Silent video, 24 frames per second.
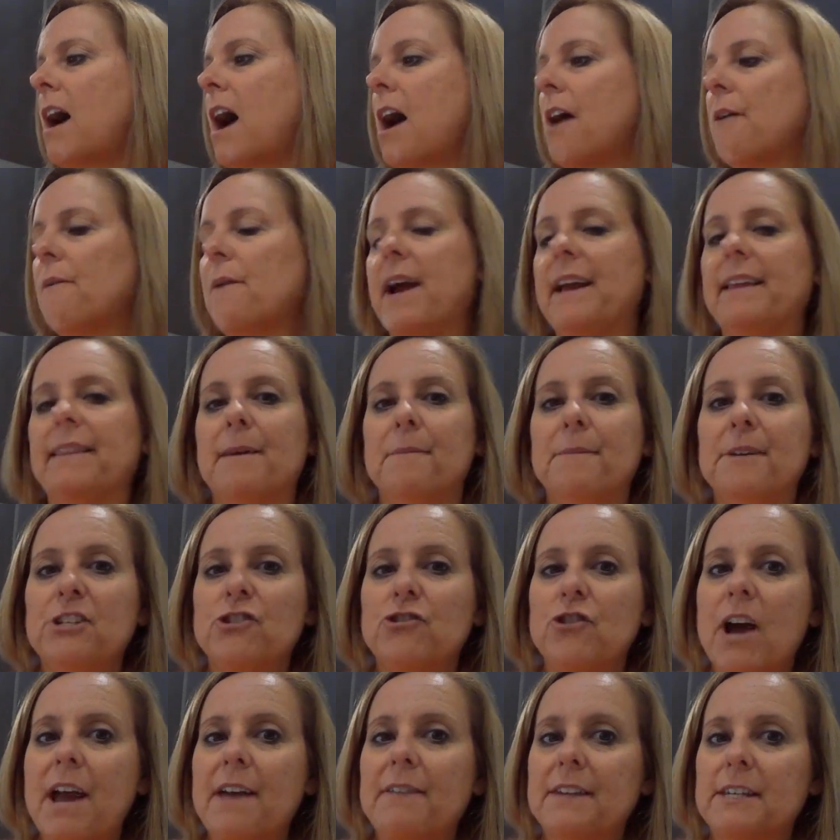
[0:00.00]
All right, let me
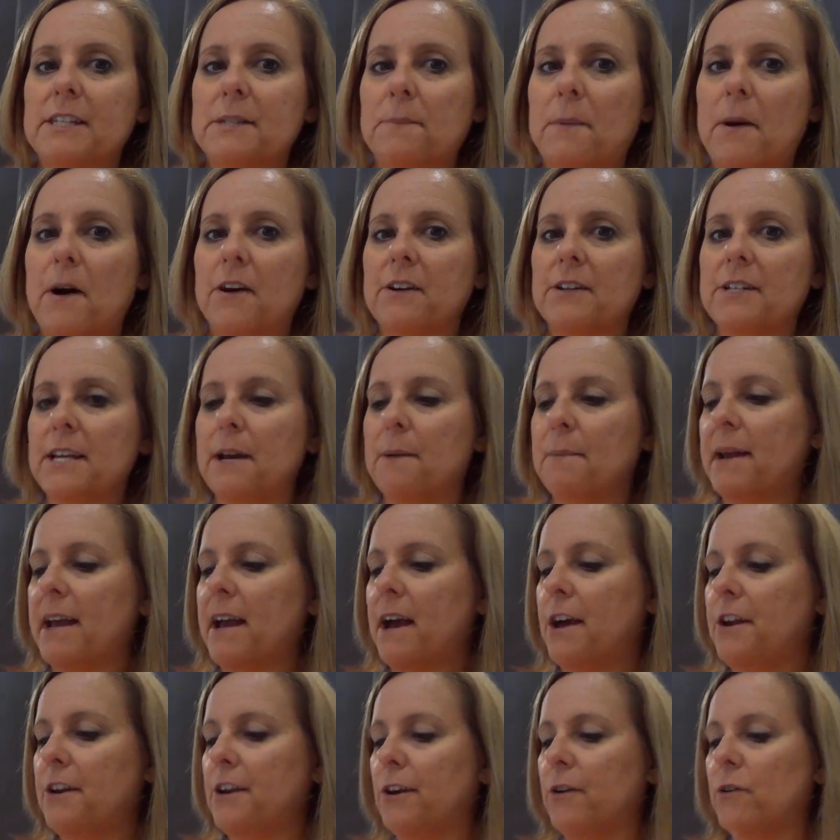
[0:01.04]
try this part. Tell me
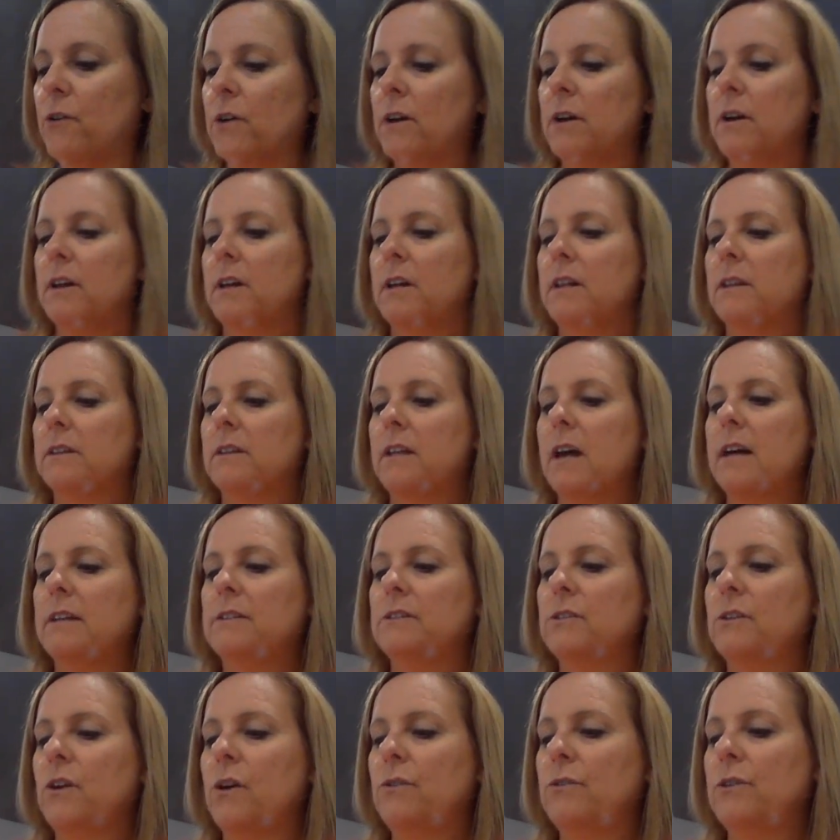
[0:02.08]
how to do.
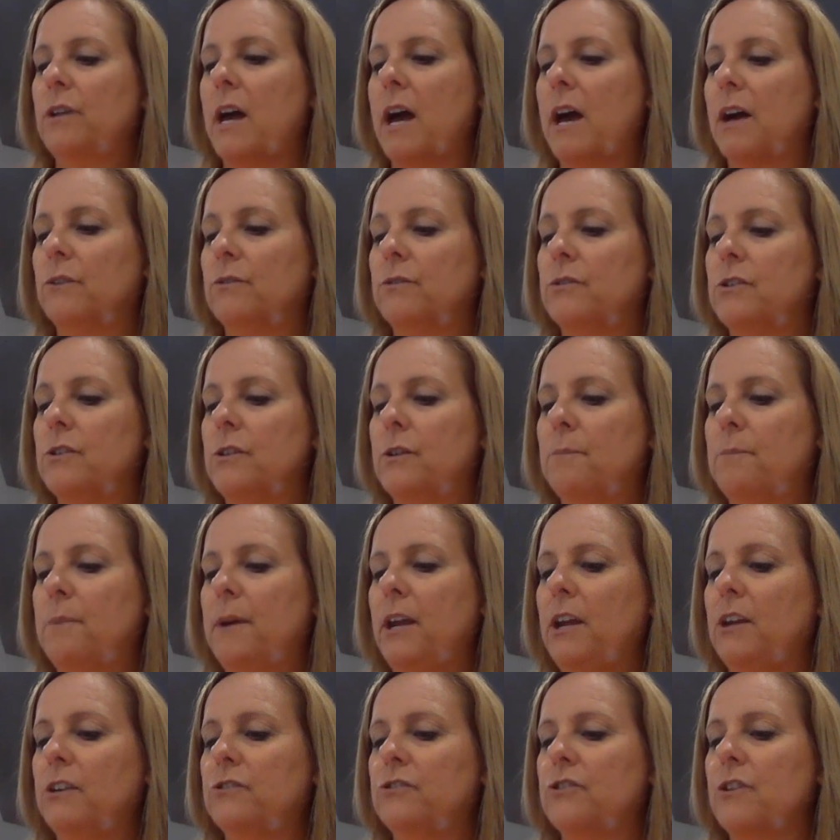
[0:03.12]
Let's go down to the
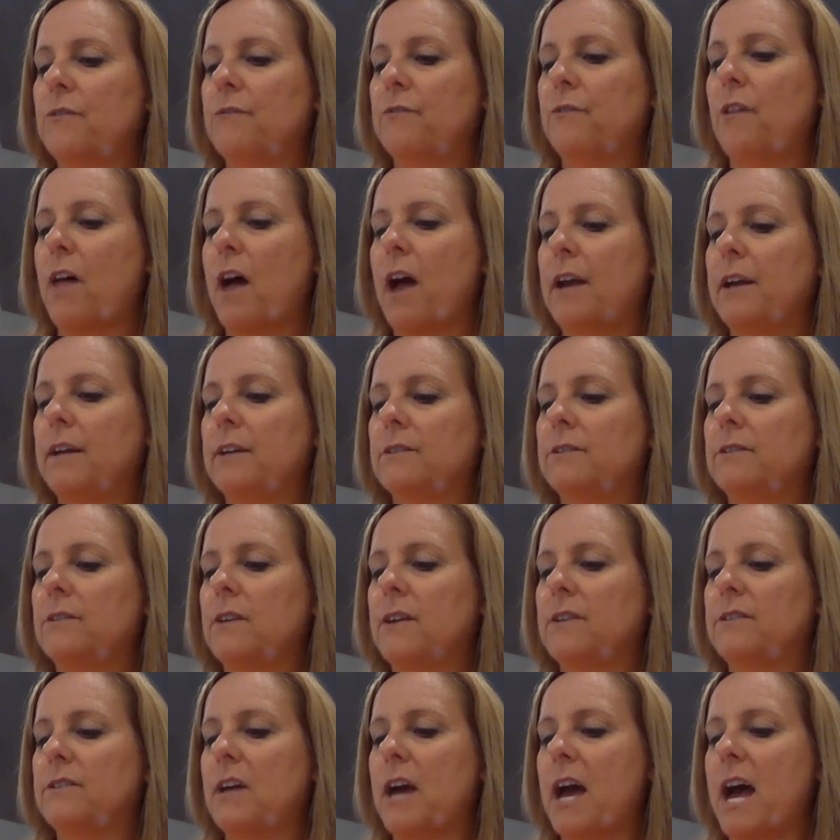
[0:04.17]
beach and fly it,
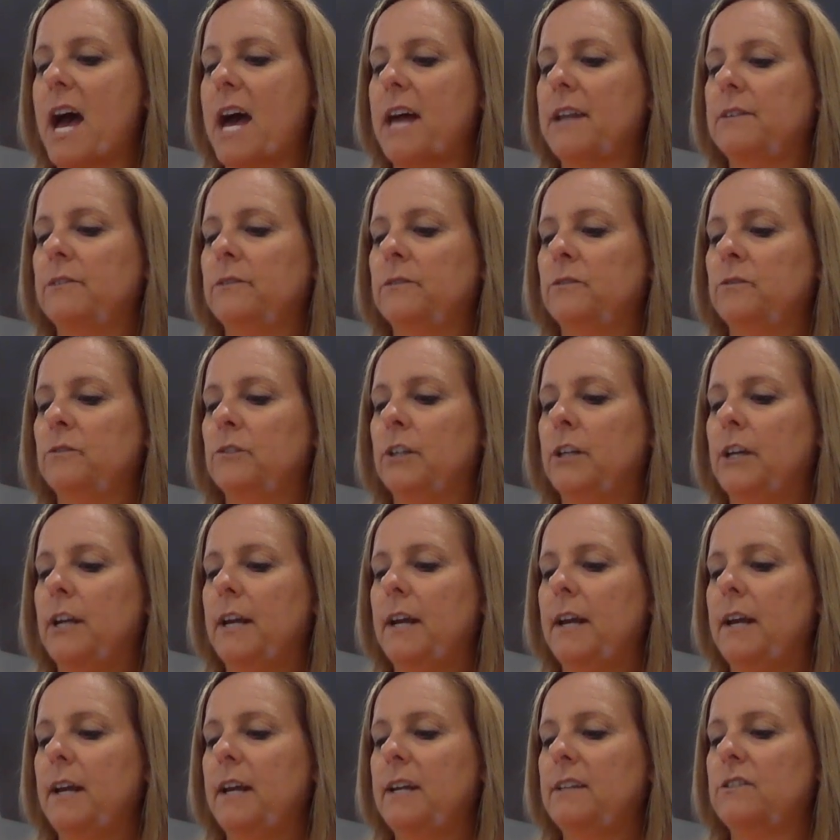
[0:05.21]
said Dad.
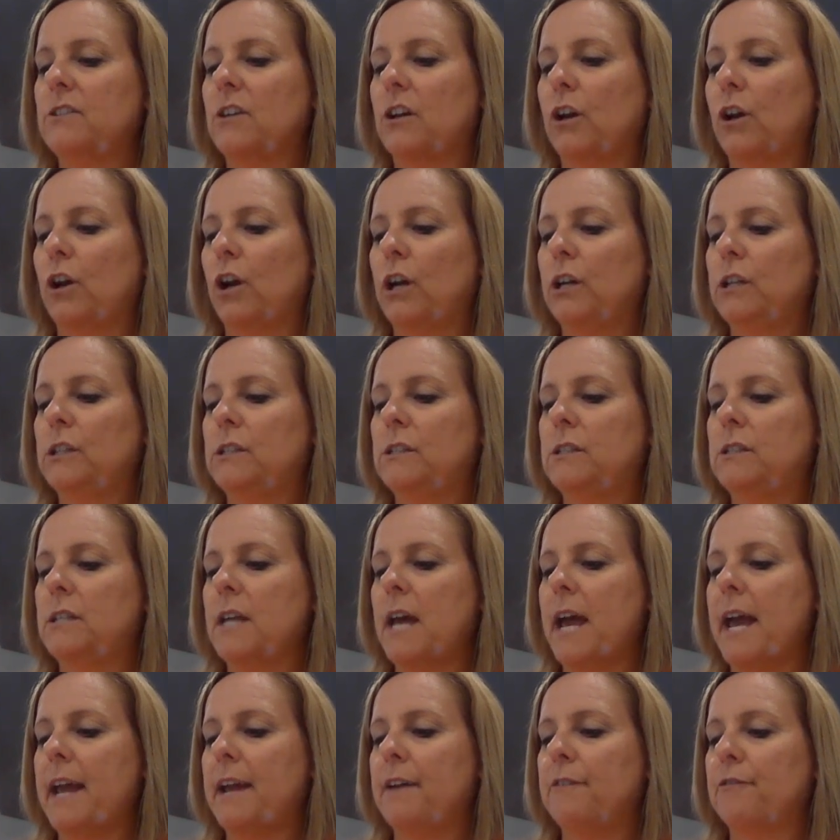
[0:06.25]
It's a good
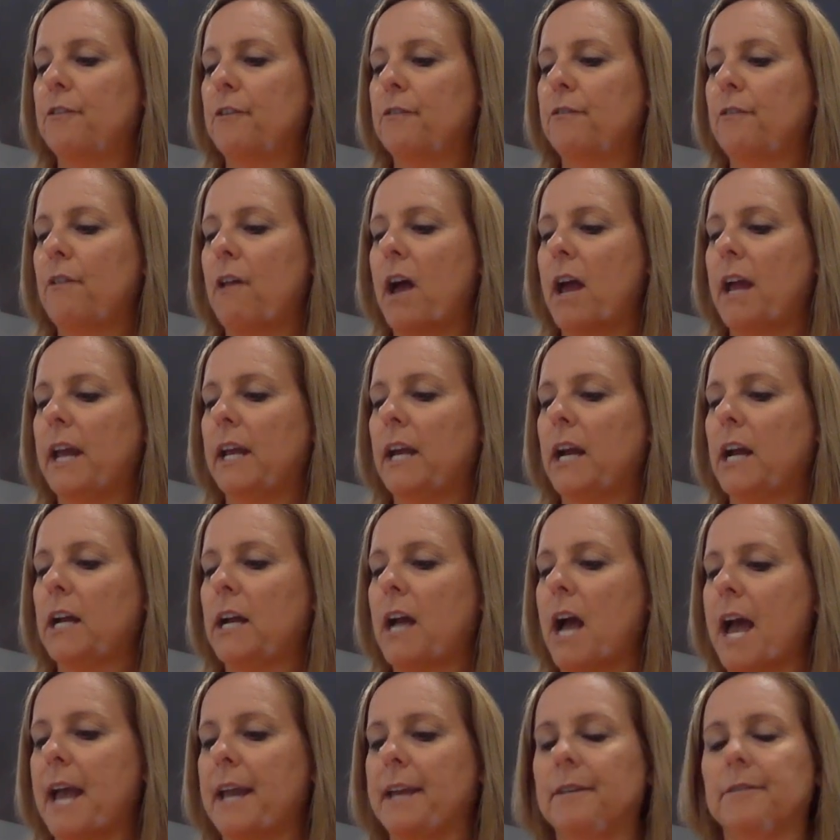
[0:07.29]
day for flying a
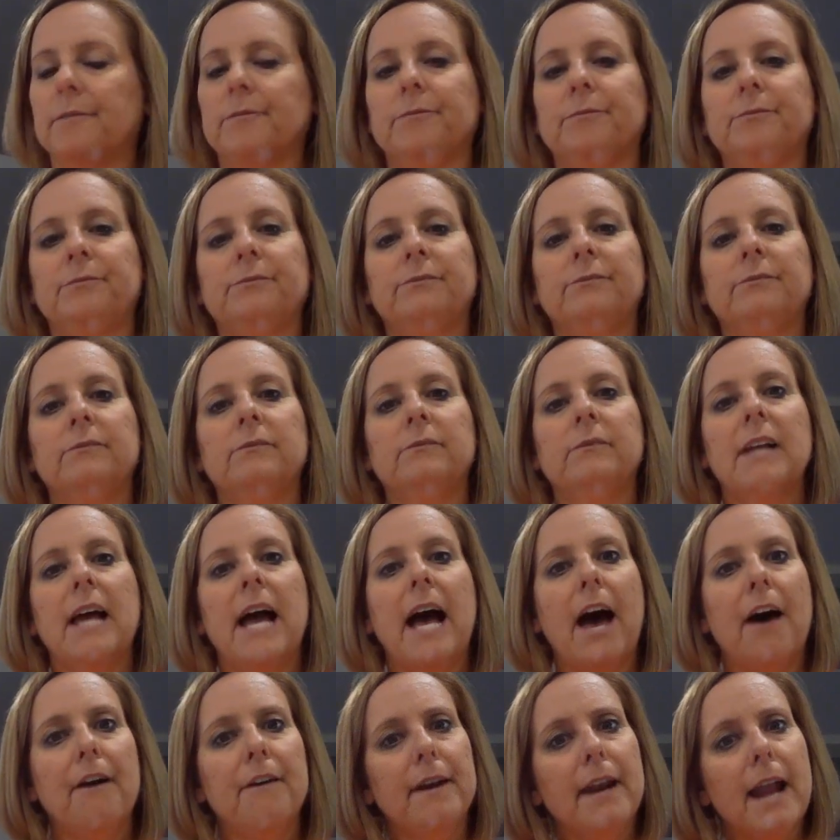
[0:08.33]
kite.
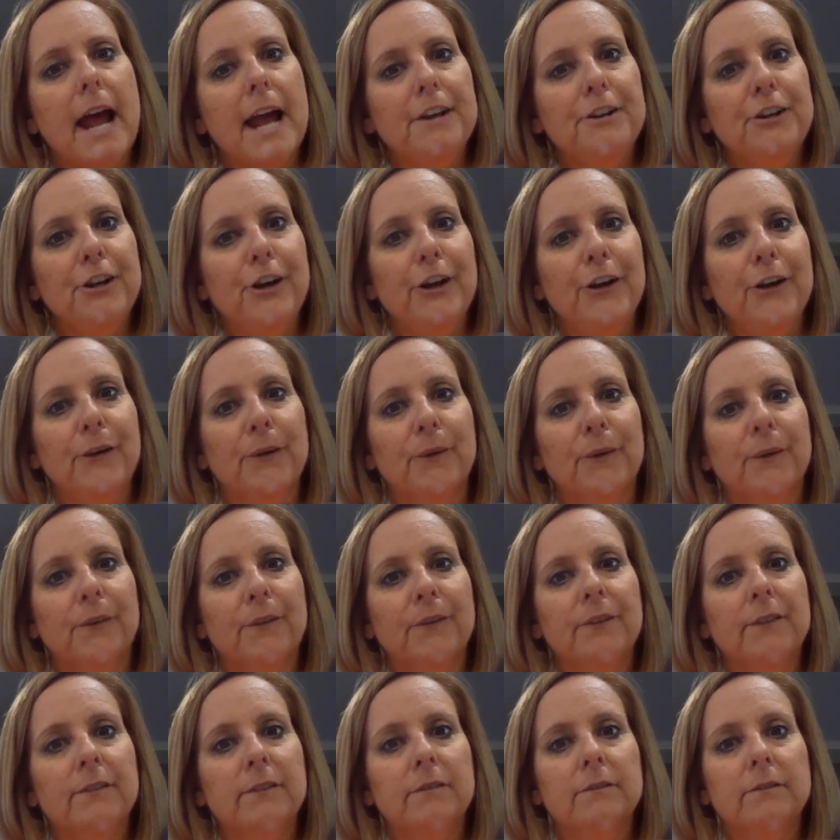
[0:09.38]
How did I do?
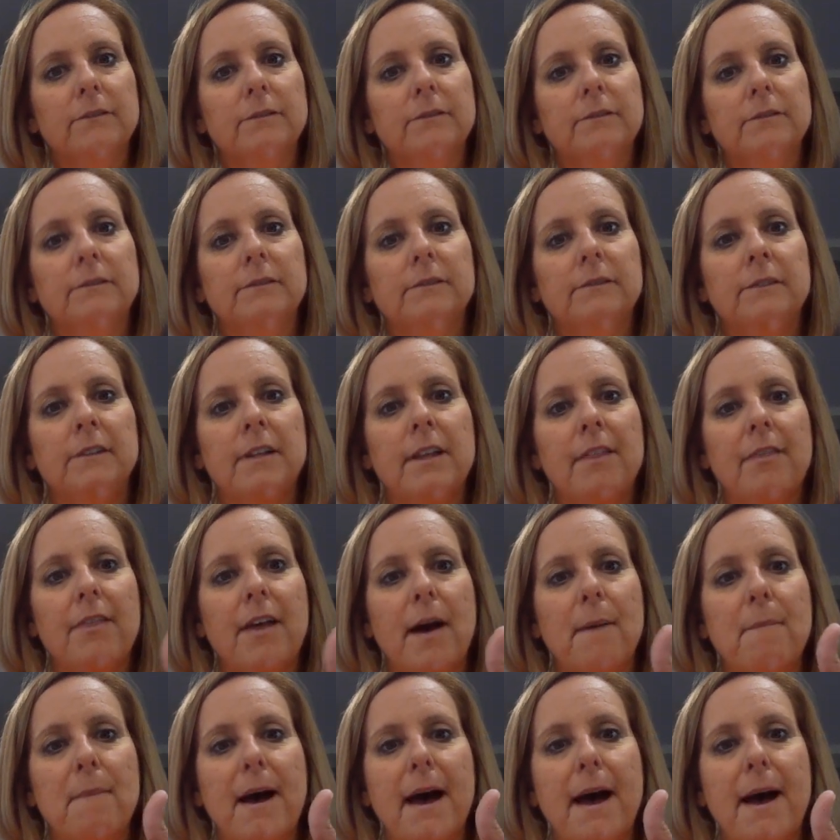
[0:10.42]

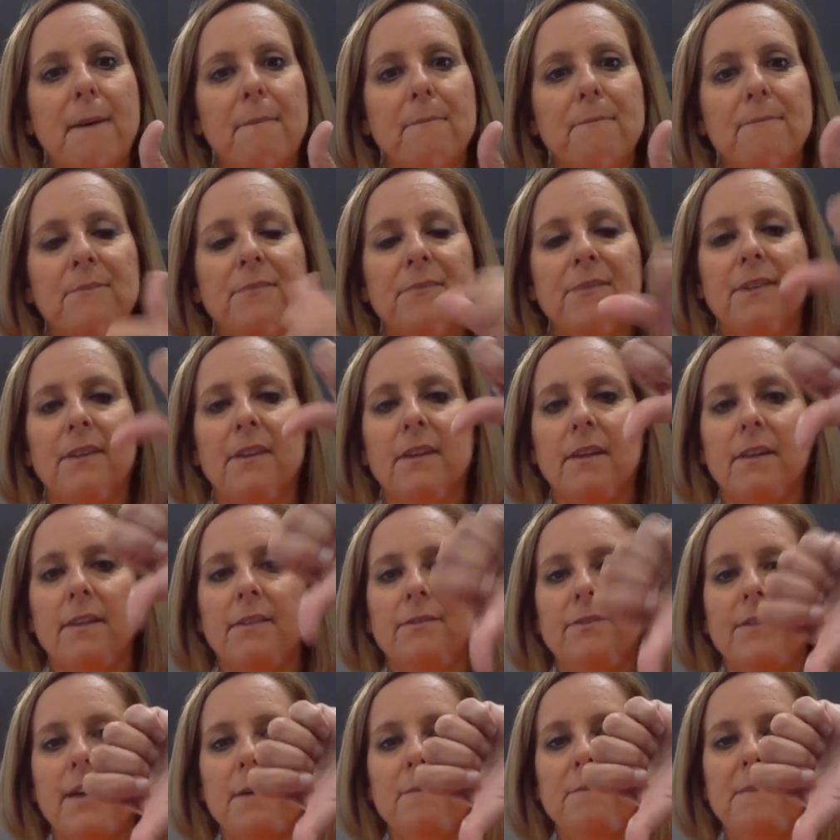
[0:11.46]
Thumb up,
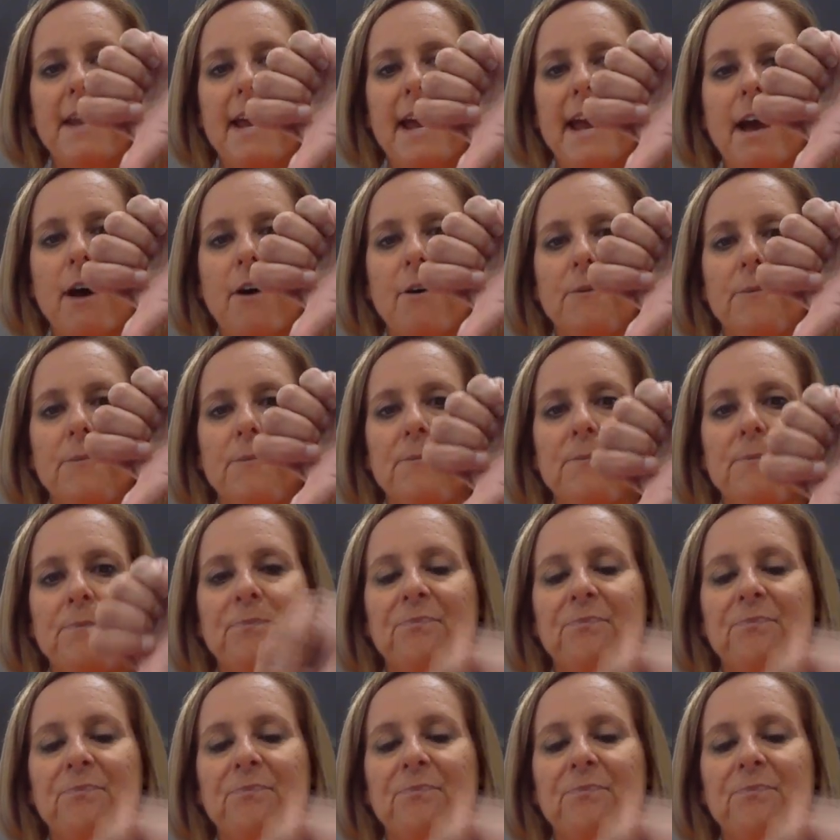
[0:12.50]
thumb down.